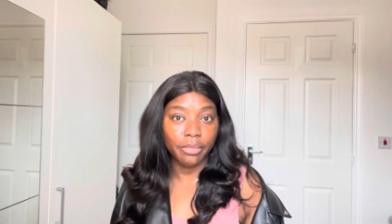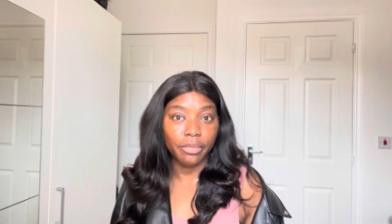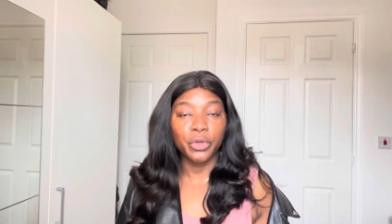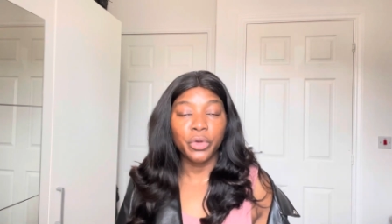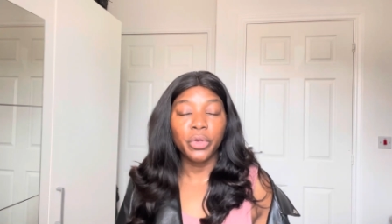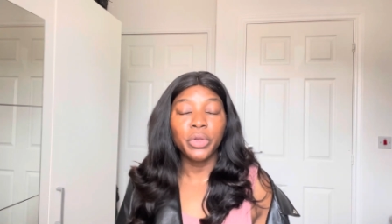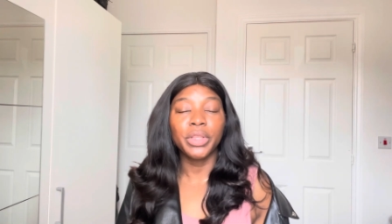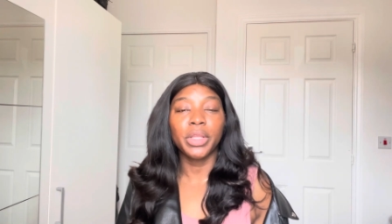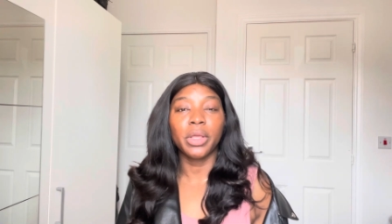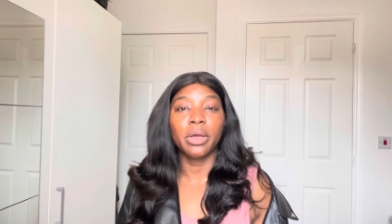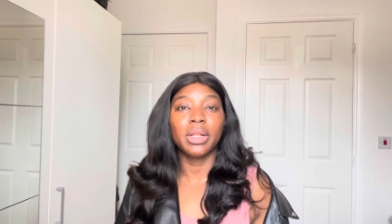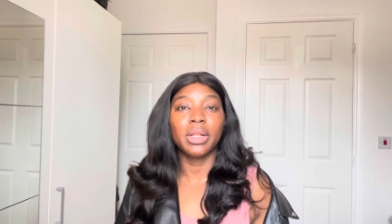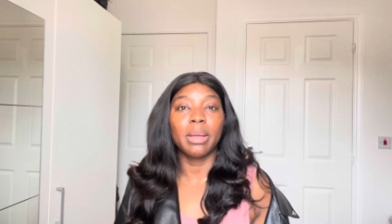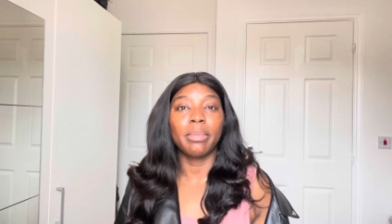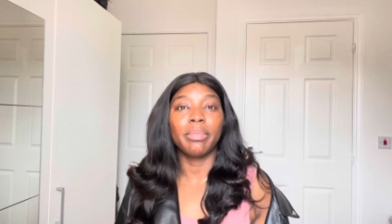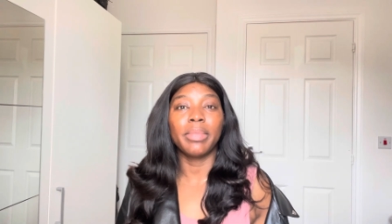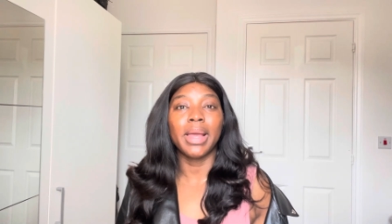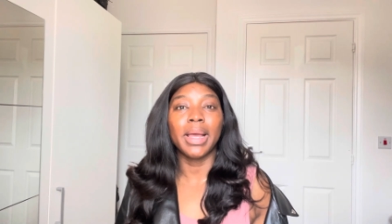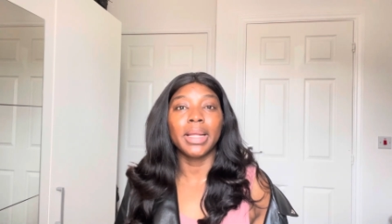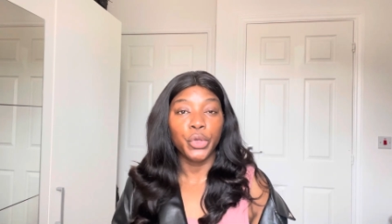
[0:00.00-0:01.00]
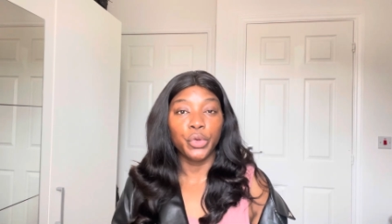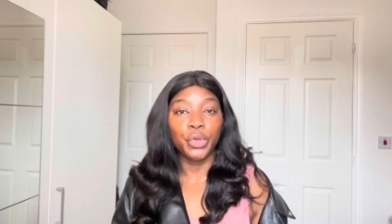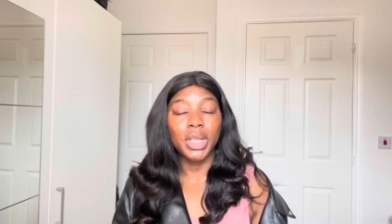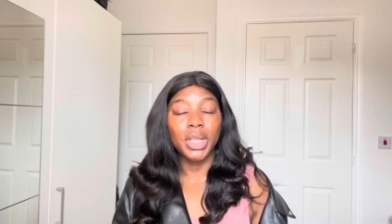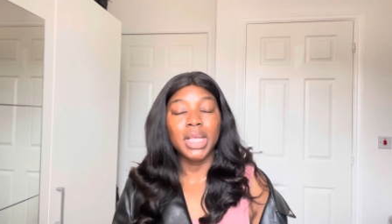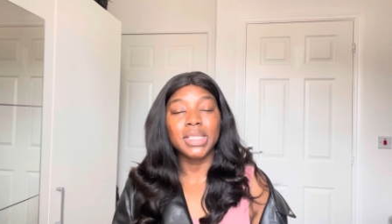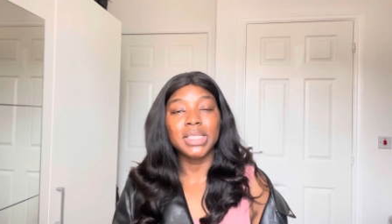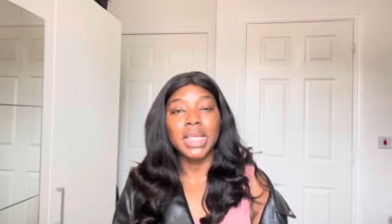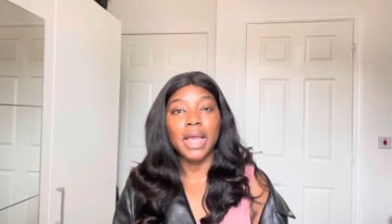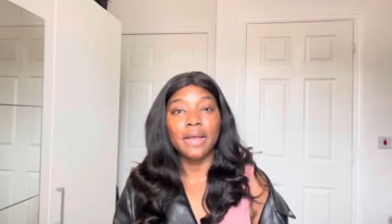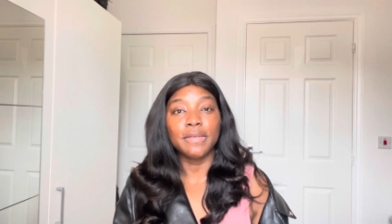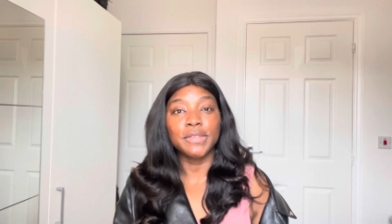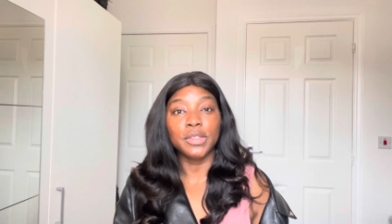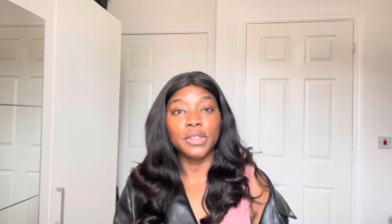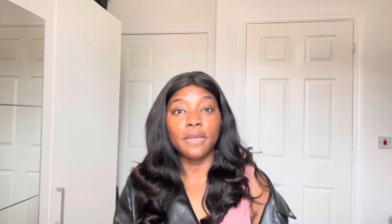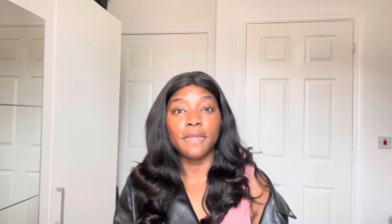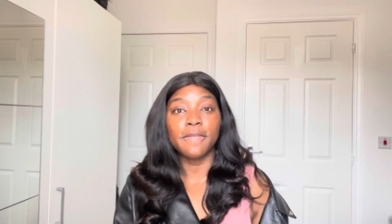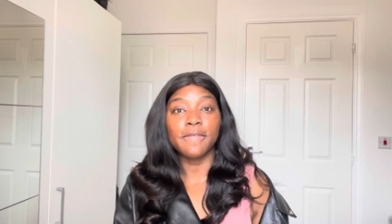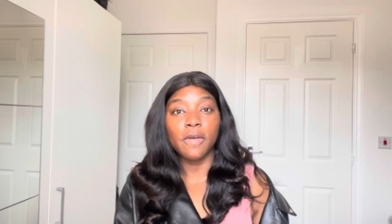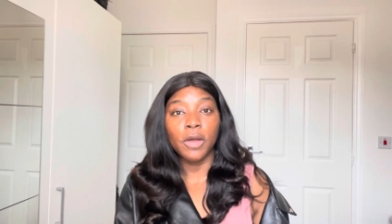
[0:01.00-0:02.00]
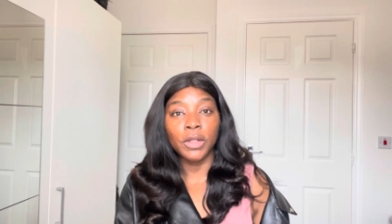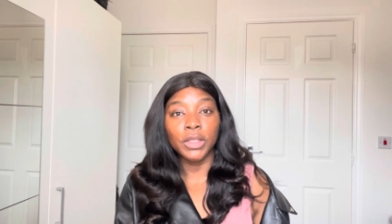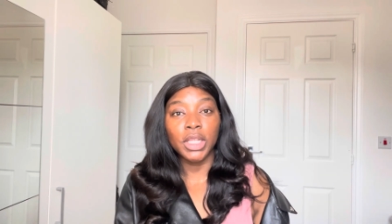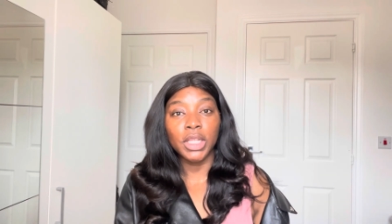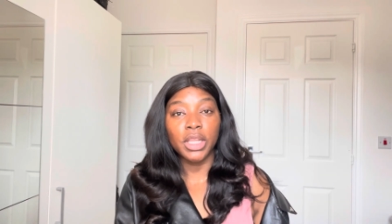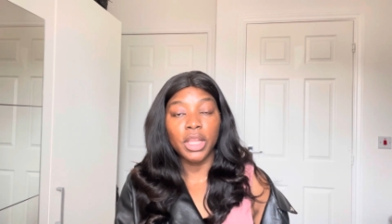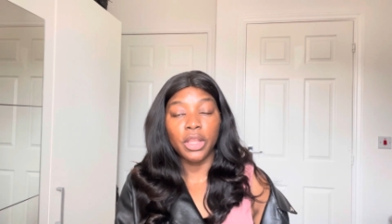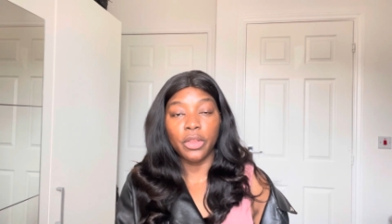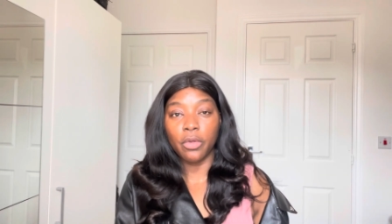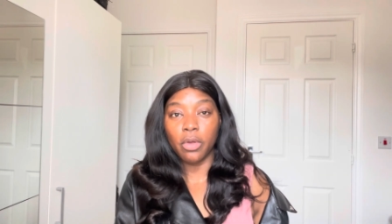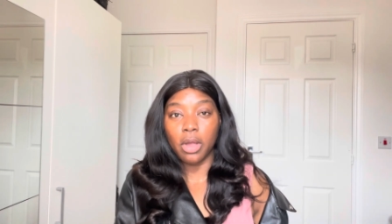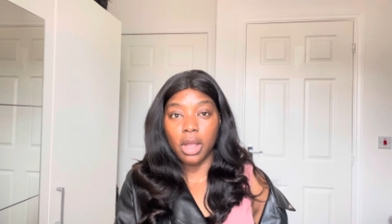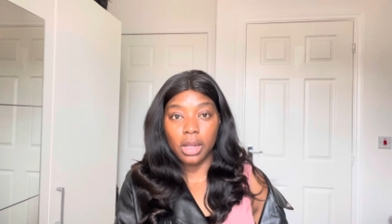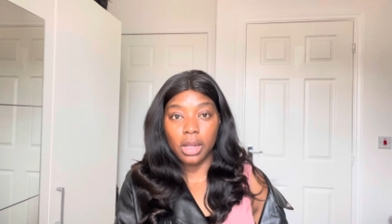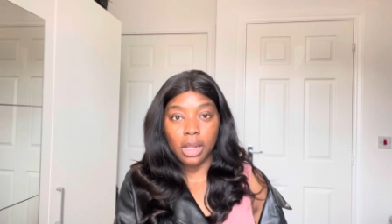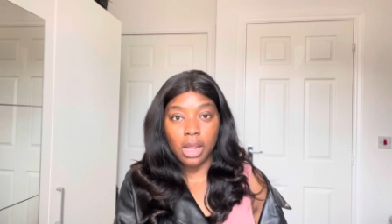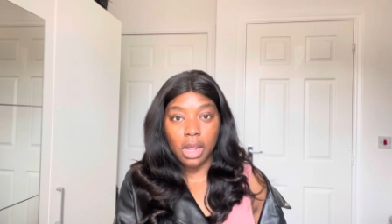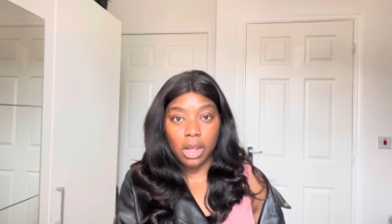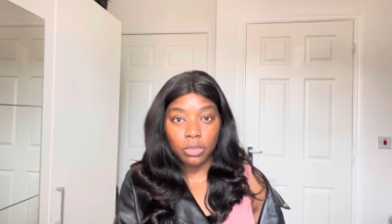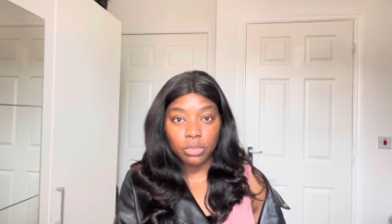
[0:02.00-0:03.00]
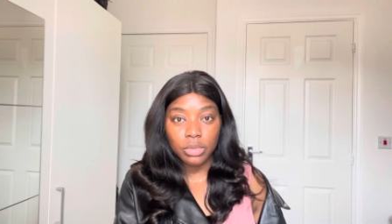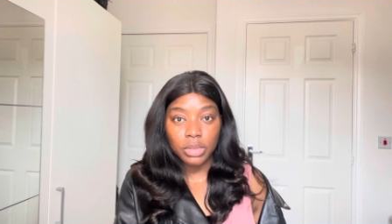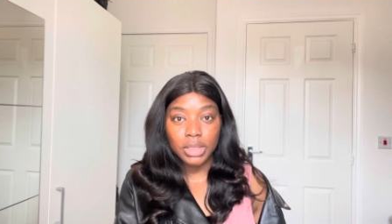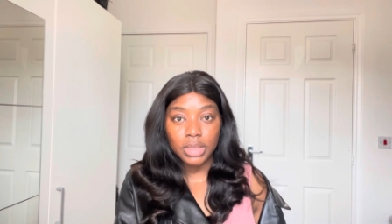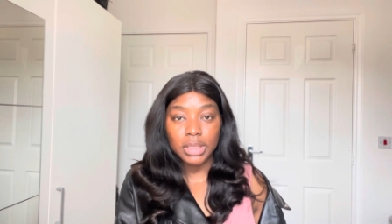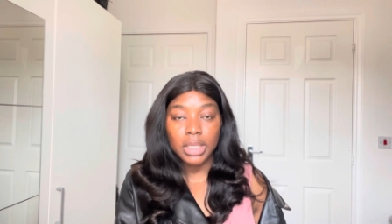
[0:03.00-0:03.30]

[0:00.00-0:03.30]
Go and tell them that you guys have some funding in your account,